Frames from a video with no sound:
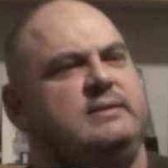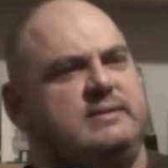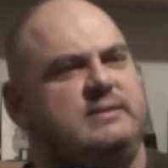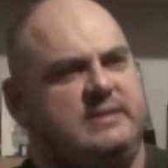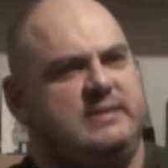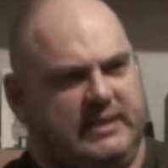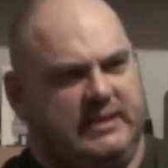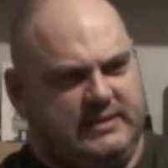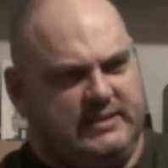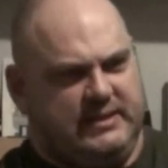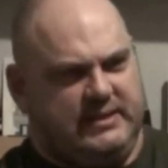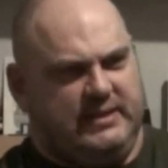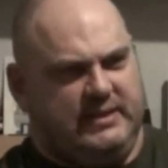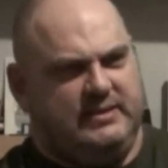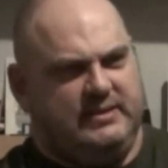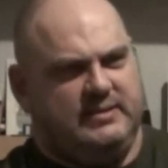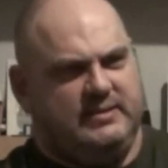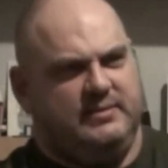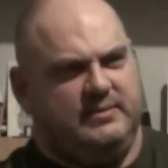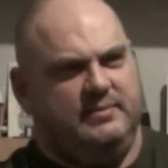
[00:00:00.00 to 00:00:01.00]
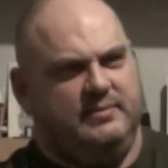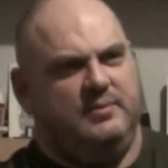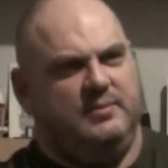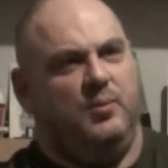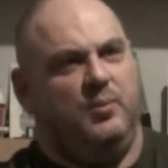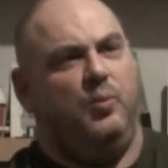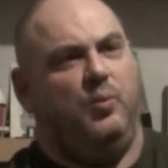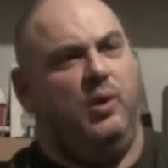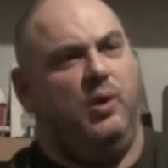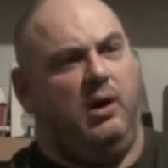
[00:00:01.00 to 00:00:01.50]
60s,
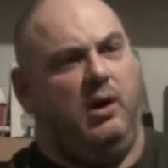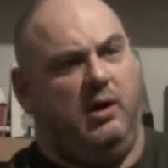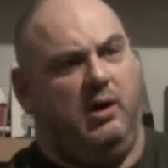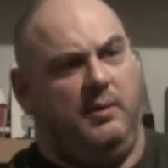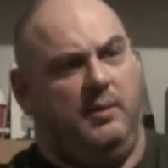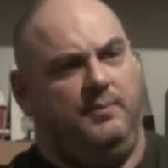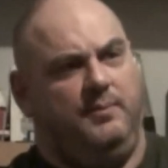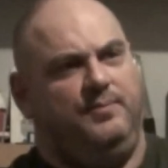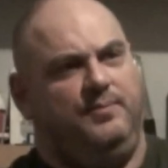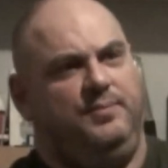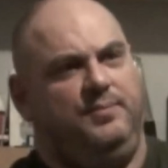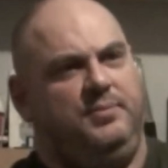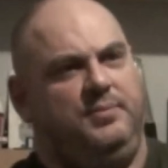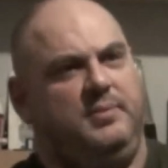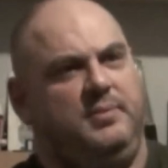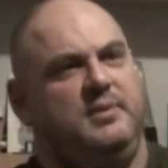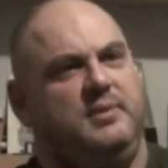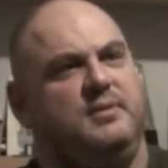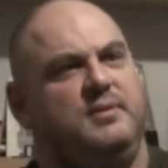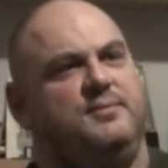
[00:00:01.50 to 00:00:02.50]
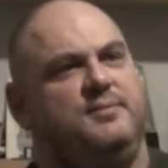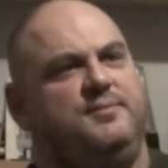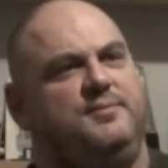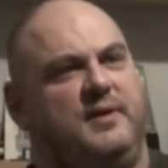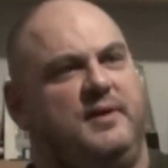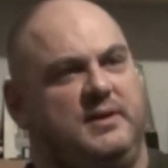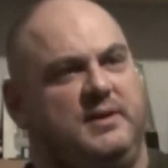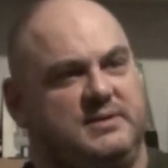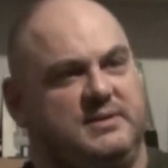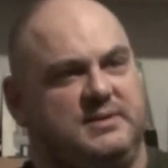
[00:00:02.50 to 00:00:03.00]
wah,
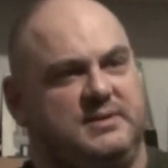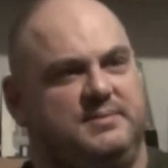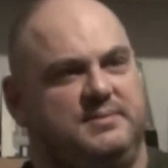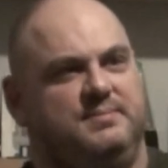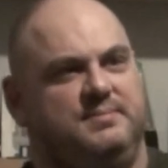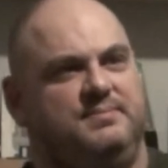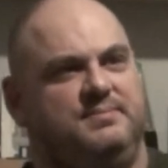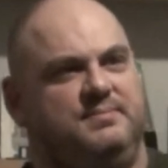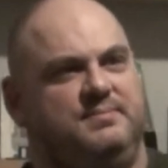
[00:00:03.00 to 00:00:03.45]
fuzz.